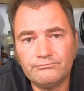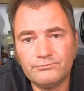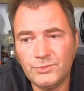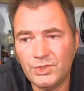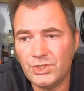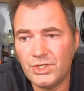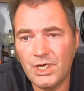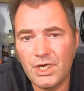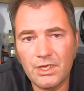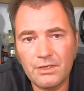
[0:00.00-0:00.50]

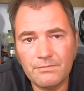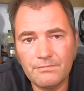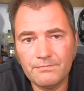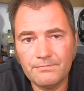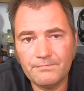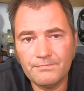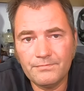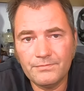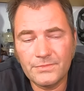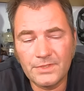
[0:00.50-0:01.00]
You're not.
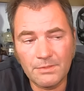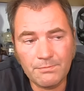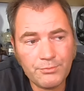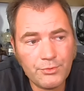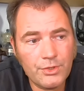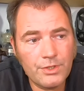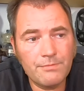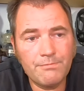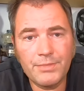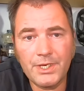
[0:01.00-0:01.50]
I'm
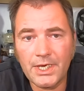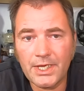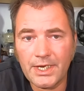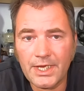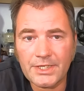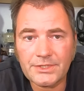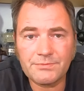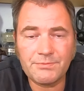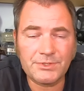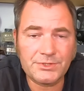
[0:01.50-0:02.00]
pretty
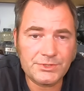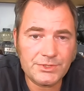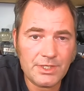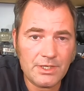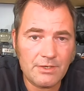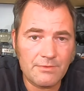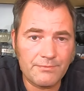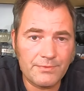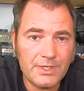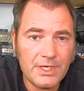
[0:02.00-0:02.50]
badass
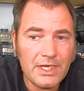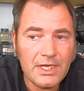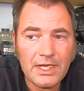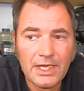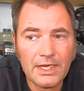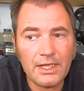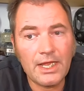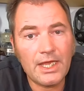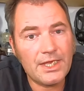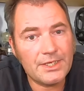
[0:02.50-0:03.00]
myself,
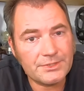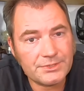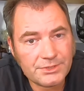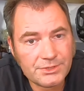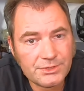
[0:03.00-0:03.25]
and I ain't